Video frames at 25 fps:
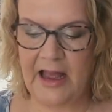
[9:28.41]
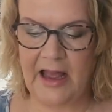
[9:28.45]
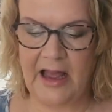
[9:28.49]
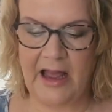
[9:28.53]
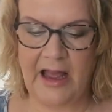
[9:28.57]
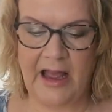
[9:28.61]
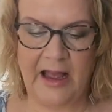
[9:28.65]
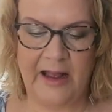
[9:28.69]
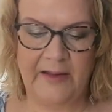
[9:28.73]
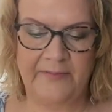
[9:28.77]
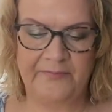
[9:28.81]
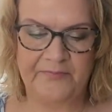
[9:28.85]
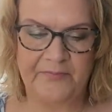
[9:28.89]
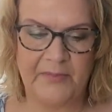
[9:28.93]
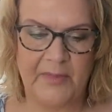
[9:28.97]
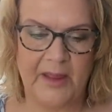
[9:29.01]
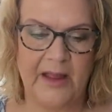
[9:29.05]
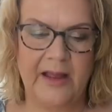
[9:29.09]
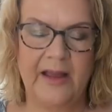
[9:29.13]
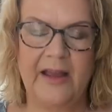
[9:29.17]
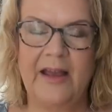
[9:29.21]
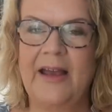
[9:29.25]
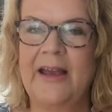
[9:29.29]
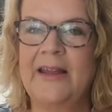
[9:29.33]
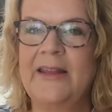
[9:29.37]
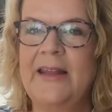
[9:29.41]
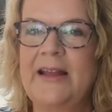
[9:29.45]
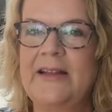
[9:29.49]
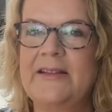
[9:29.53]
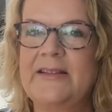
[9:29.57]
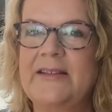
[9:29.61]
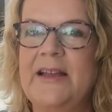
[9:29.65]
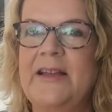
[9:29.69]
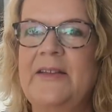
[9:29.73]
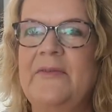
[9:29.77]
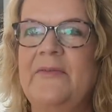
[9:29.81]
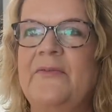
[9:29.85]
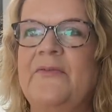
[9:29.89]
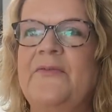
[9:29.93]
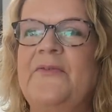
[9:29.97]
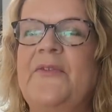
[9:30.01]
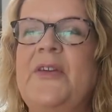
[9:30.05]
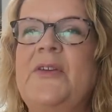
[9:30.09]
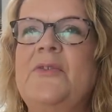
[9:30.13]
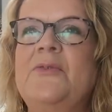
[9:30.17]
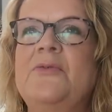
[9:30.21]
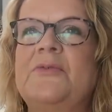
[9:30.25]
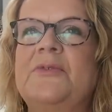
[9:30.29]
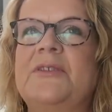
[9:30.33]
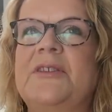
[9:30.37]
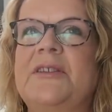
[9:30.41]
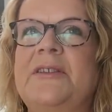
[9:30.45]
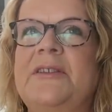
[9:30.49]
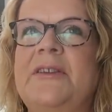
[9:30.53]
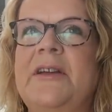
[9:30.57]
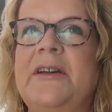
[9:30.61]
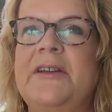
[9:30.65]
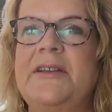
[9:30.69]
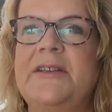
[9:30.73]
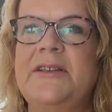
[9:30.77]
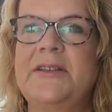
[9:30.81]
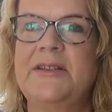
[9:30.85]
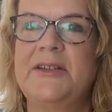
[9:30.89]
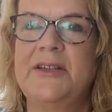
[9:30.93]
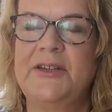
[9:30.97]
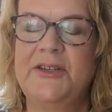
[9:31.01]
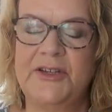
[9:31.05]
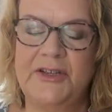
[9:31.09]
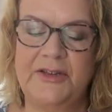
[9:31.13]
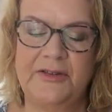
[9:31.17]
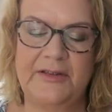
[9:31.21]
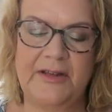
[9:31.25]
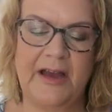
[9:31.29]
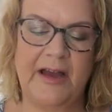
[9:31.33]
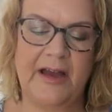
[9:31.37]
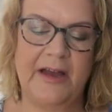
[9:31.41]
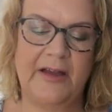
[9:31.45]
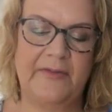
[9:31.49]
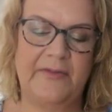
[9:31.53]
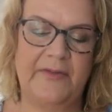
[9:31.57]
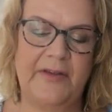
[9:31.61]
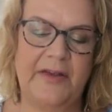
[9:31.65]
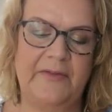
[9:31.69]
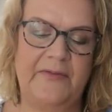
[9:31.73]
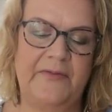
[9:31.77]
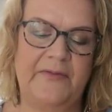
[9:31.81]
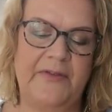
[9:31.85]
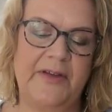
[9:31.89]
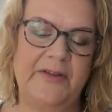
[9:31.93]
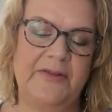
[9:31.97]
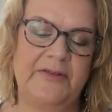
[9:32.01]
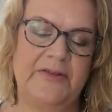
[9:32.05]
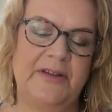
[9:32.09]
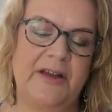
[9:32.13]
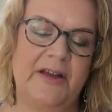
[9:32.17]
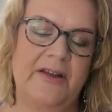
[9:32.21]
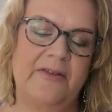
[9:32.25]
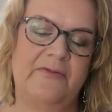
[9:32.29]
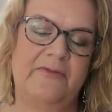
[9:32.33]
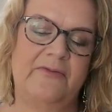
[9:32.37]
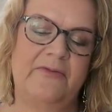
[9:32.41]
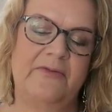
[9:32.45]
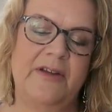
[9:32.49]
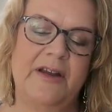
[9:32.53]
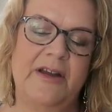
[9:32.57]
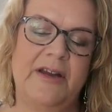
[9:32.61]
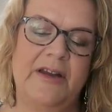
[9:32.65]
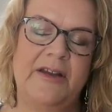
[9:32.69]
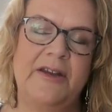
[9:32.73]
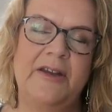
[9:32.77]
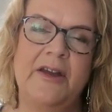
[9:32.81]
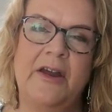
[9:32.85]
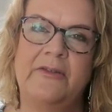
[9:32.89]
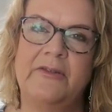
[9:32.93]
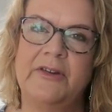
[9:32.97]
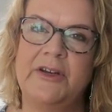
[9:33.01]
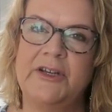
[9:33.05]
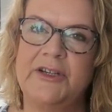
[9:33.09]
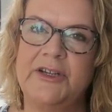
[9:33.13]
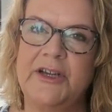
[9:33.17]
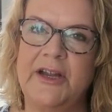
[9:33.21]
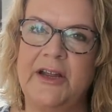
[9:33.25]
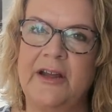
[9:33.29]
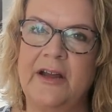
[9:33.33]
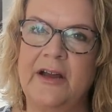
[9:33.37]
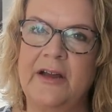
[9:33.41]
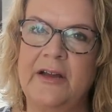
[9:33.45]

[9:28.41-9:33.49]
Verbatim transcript: Um, and that's it feels nice to do that. It feels like really nourishing.